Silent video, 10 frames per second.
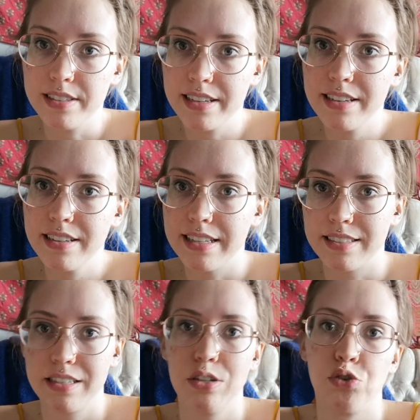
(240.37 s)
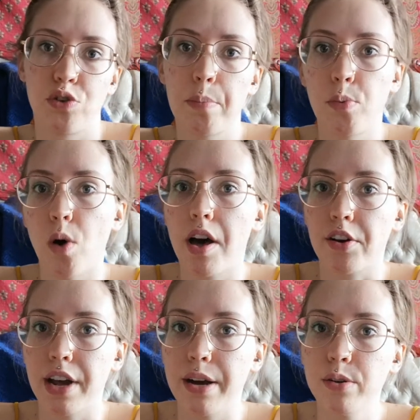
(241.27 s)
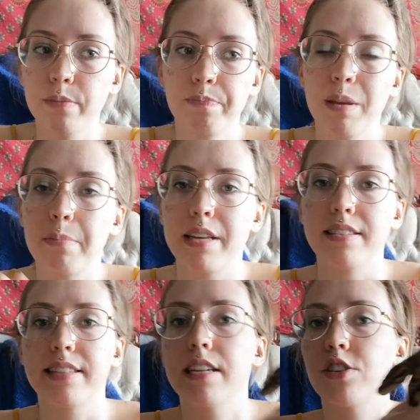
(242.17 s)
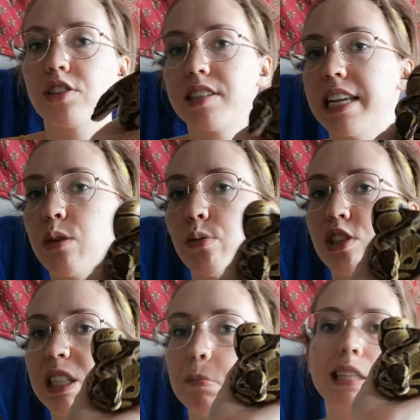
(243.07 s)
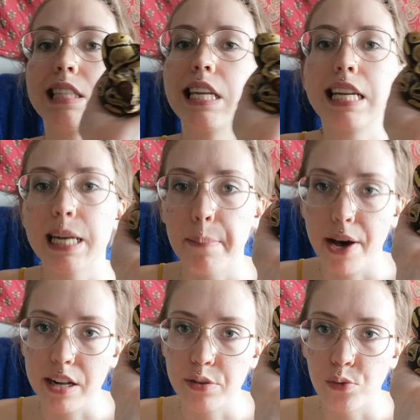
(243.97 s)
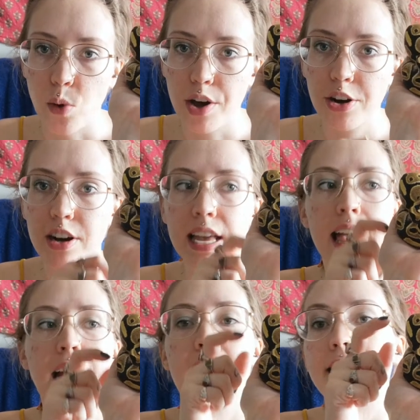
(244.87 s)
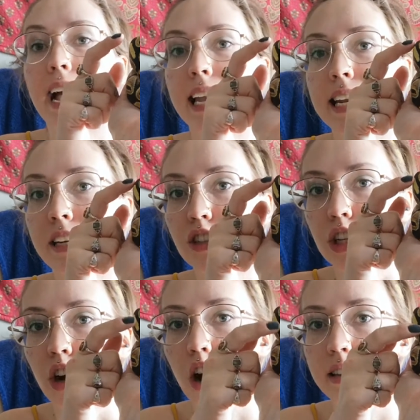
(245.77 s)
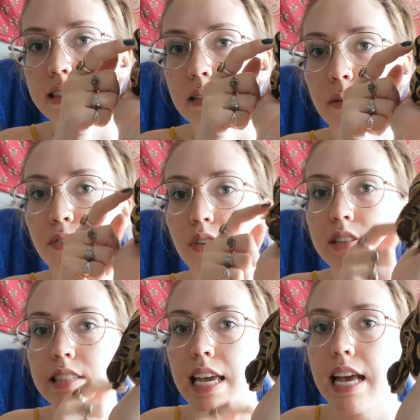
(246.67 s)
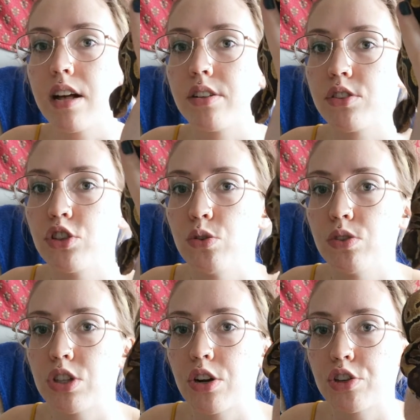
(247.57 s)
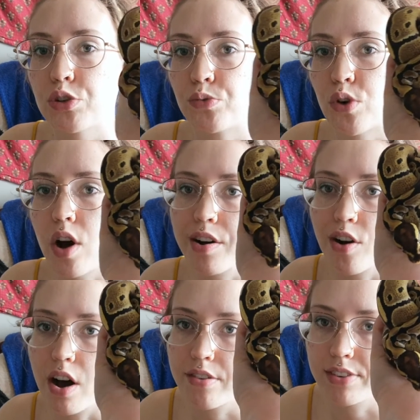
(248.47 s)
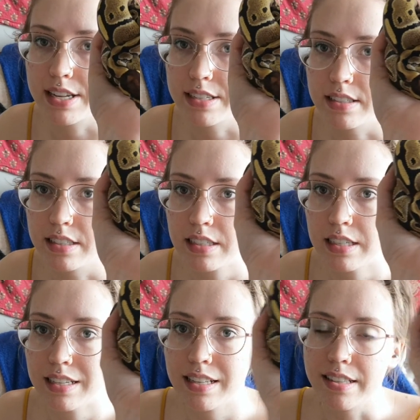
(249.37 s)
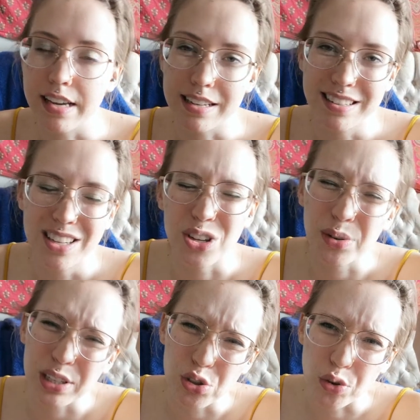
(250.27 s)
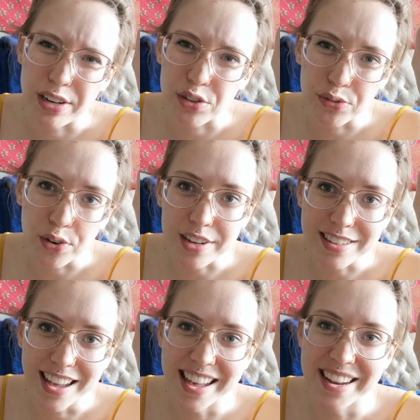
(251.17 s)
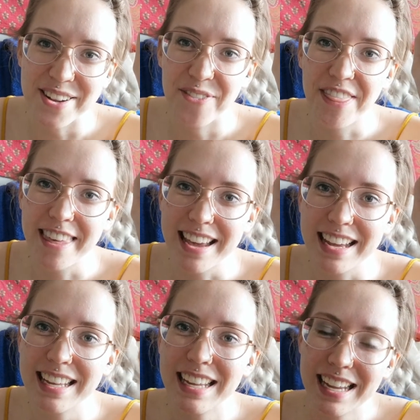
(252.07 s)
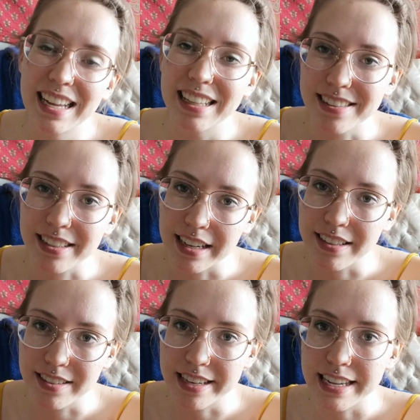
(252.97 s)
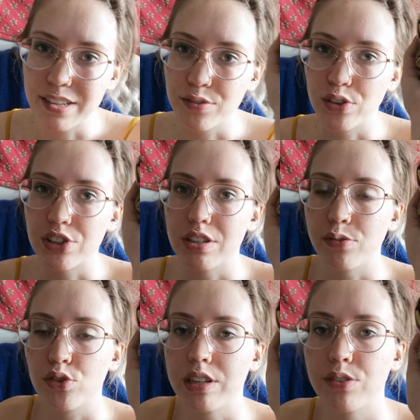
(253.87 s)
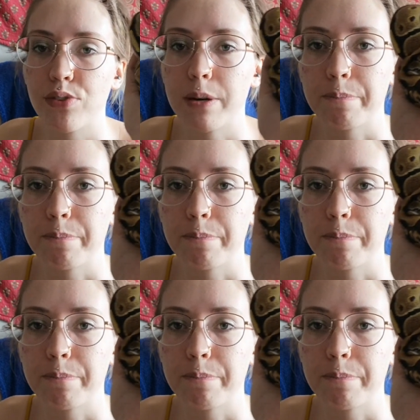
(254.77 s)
it, it's going to drip water out, because then your snake will just be sitting in a puddle of water, and that can actually cause some of their scales to start to rot off and like trench foot kind of thing. It's like snake version of trench foot.